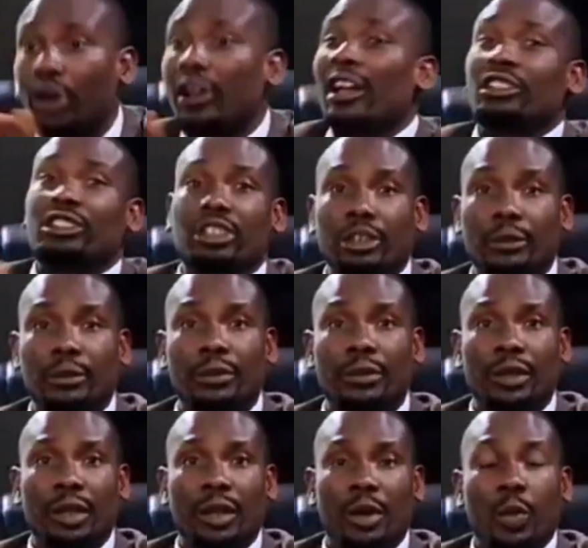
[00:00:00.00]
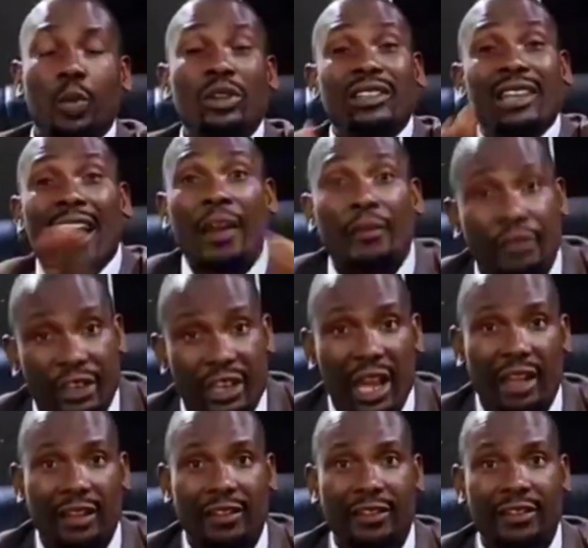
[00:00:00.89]
ownership with
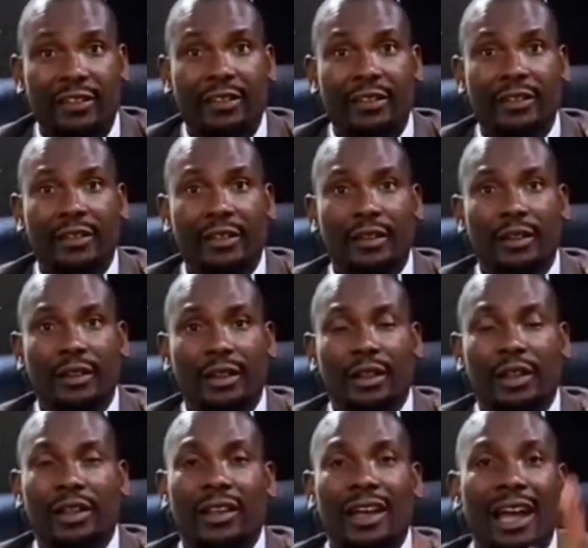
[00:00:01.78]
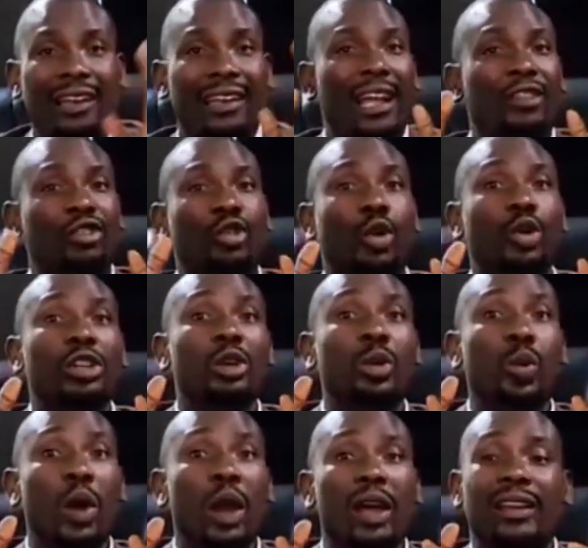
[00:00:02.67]
evidence, and that's the
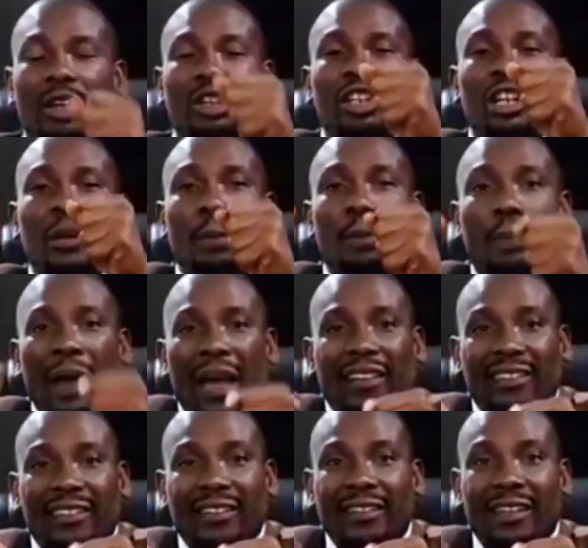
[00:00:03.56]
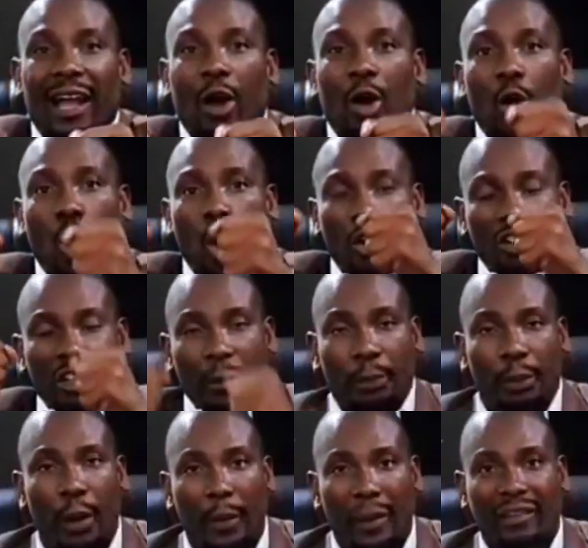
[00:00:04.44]
only way. The person that owns
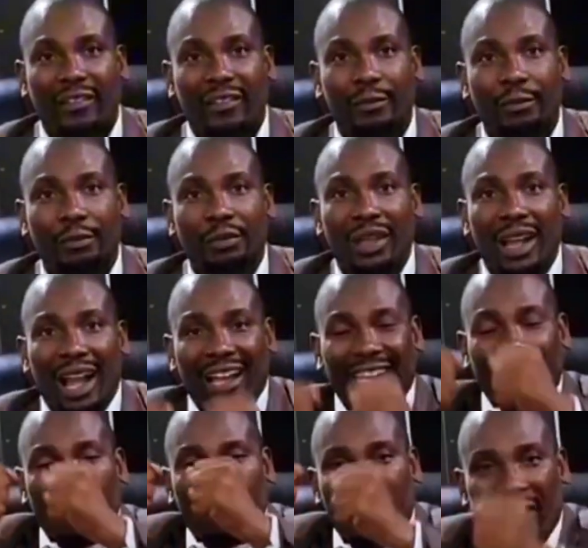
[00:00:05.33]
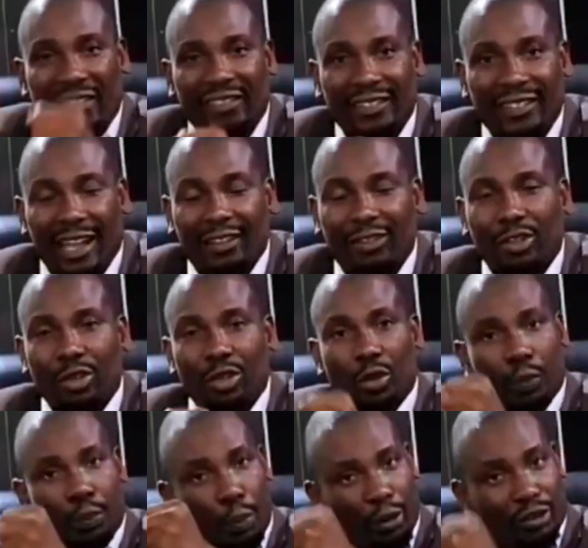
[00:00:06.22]
the property and the person that
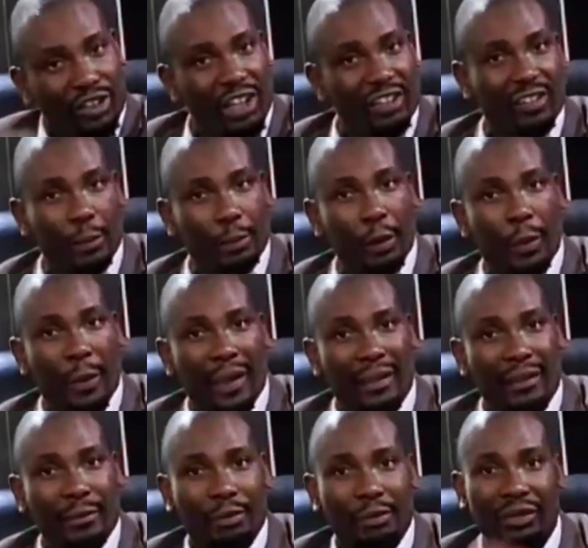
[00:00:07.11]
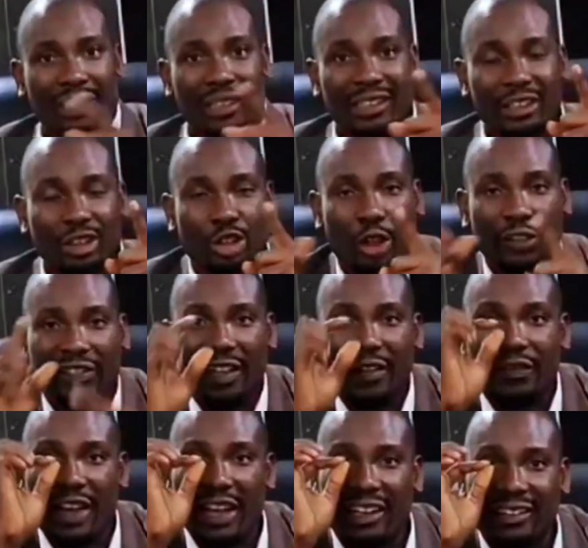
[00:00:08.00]
possesses the property is just
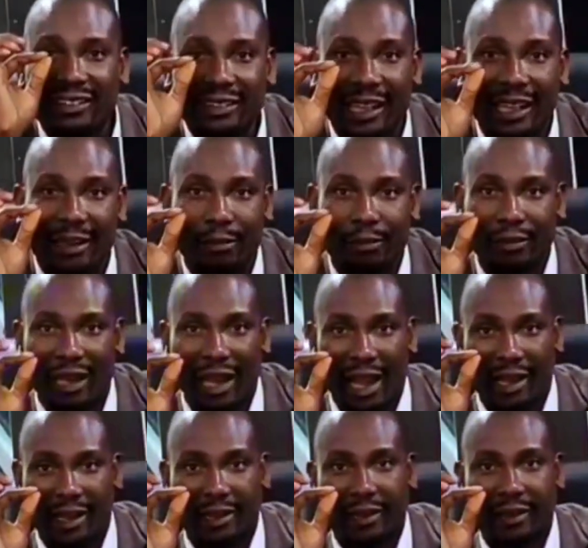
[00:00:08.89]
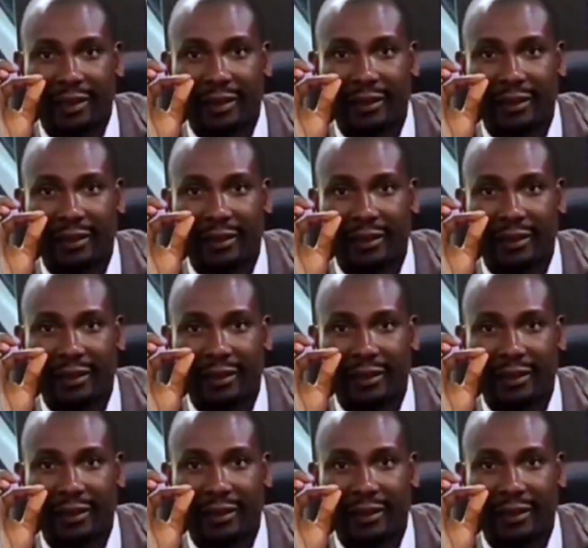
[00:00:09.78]
a very thin line